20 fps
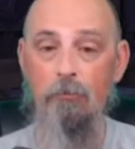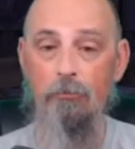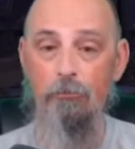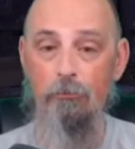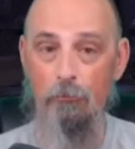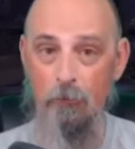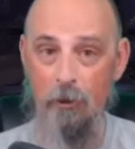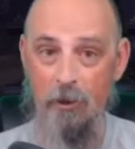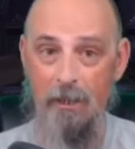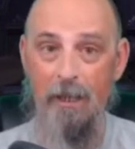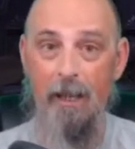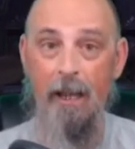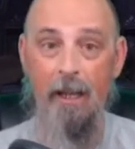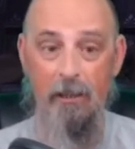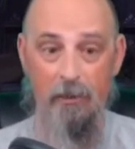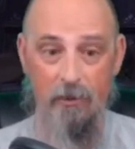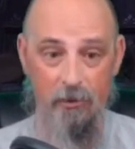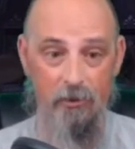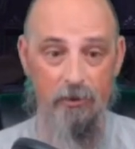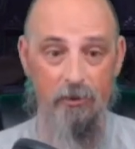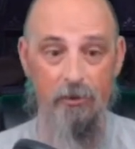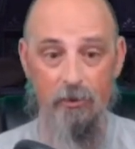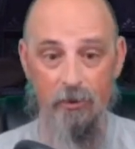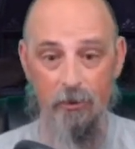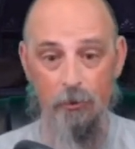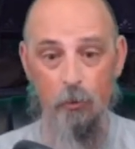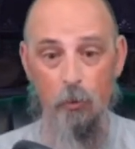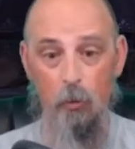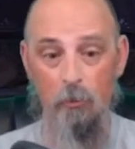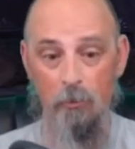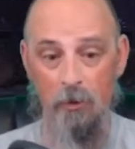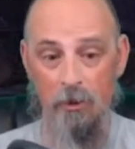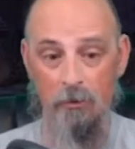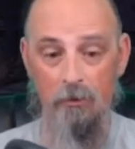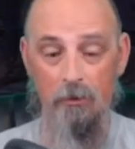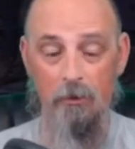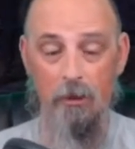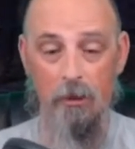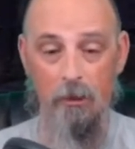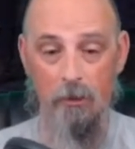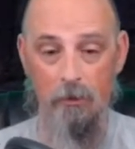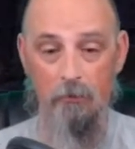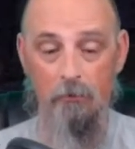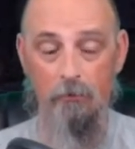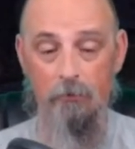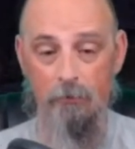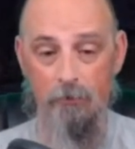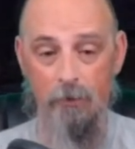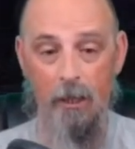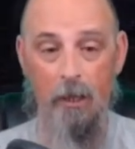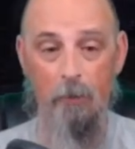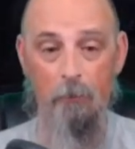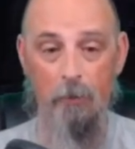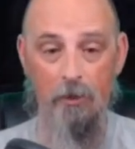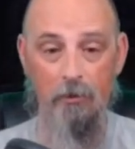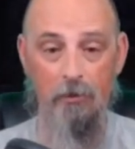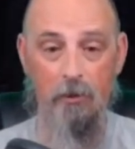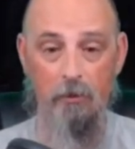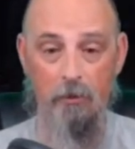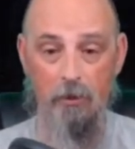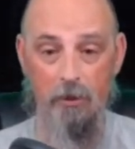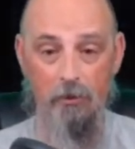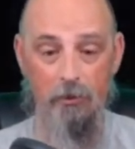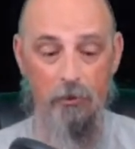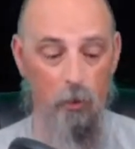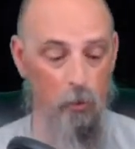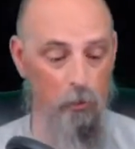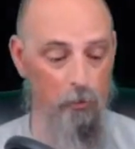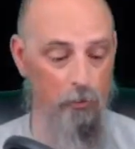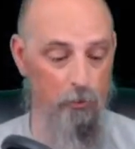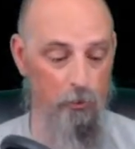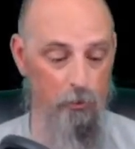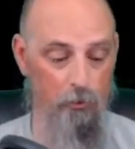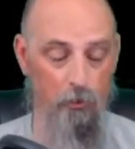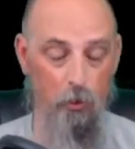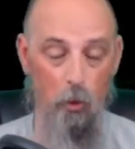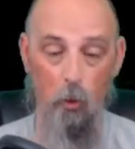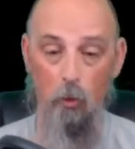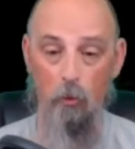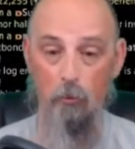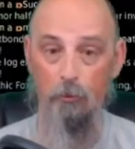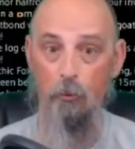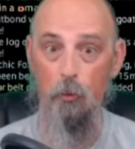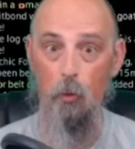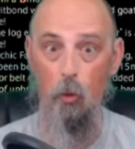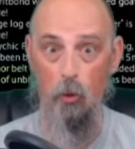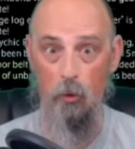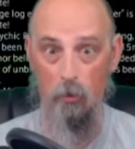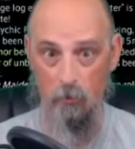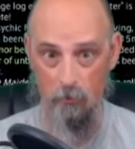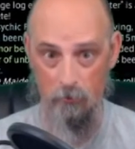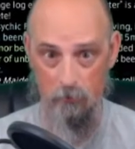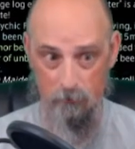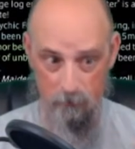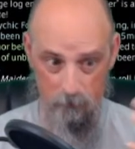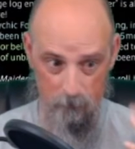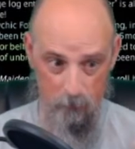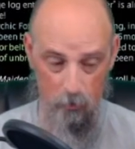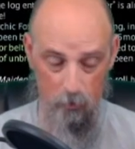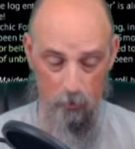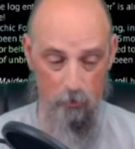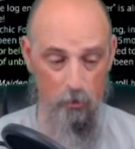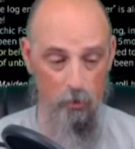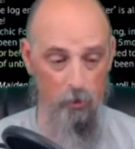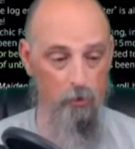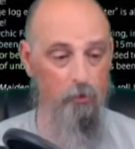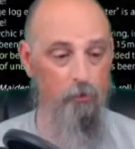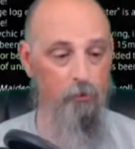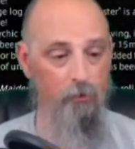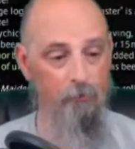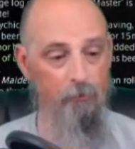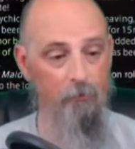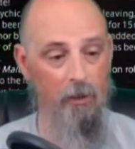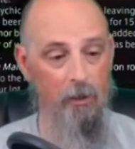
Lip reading: pretty heinous. This woman, basically sold her soul for looks.